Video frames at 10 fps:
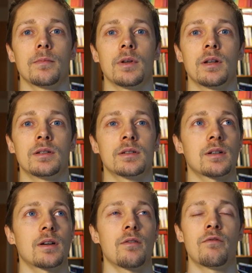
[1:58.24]
It's
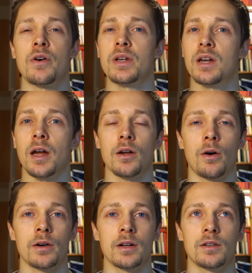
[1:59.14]
very
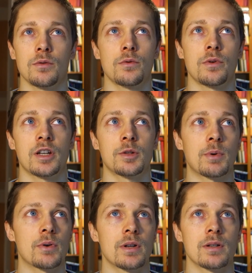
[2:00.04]
chaotic. You
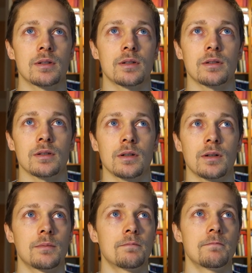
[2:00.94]
experience
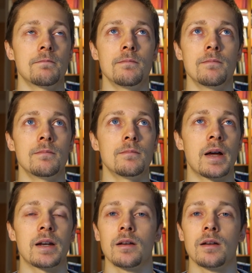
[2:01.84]
many